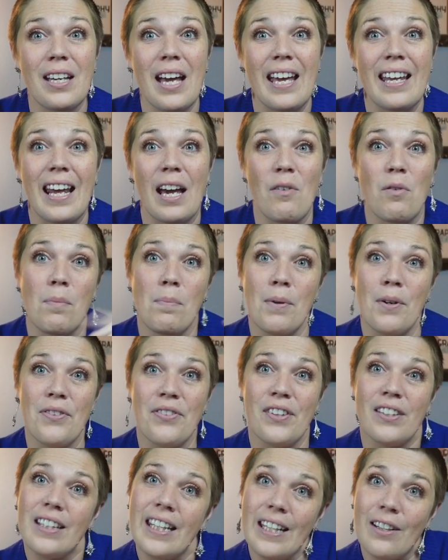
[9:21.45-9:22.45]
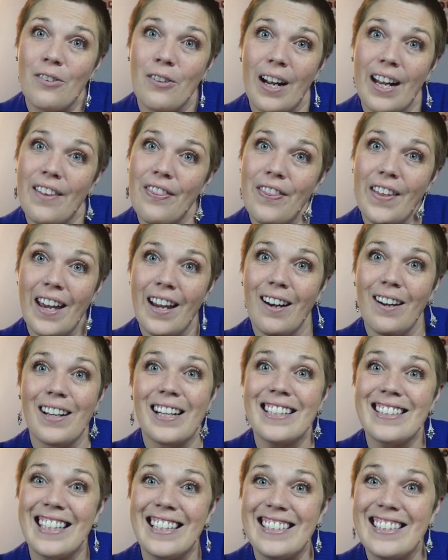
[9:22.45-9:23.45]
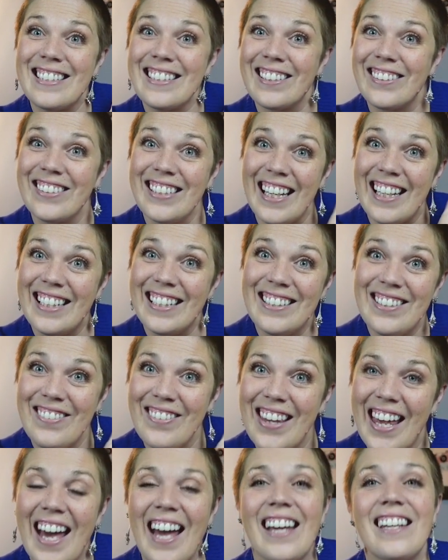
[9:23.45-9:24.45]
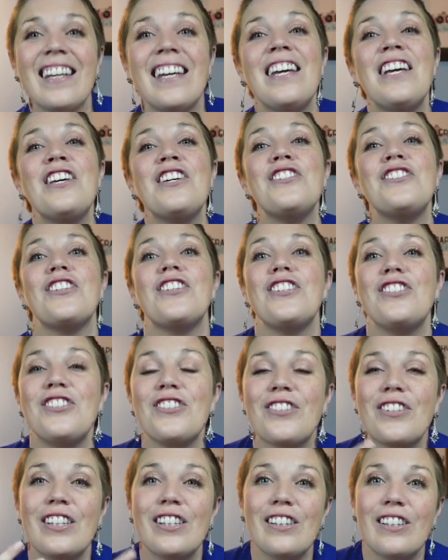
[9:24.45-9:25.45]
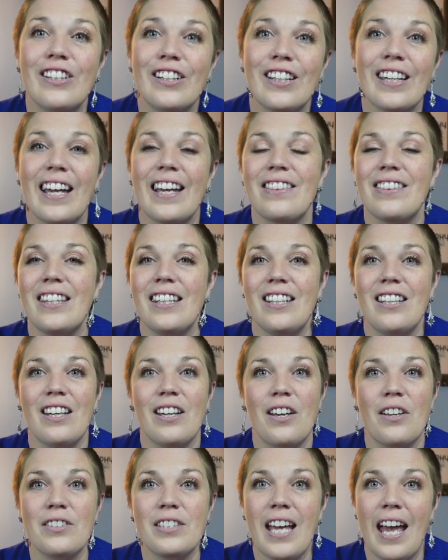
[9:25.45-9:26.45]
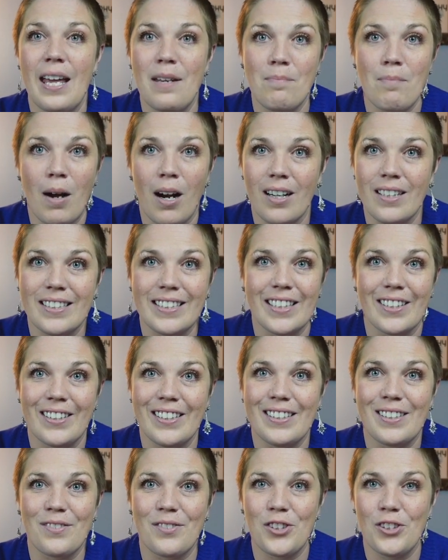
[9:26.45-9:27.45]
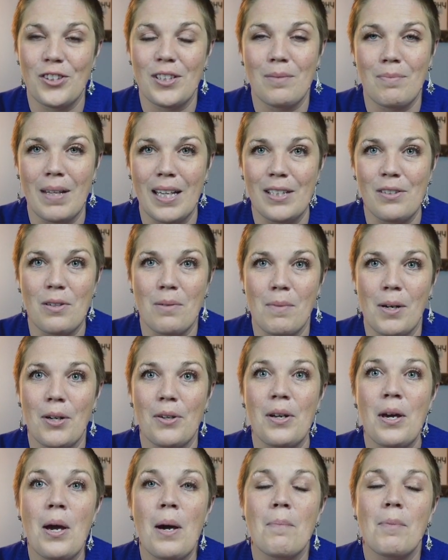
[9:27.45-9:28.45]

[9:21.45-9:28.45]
and I will put the link right there because I just learned how to do that so that you can look at the 10-part series of shooting manual mode.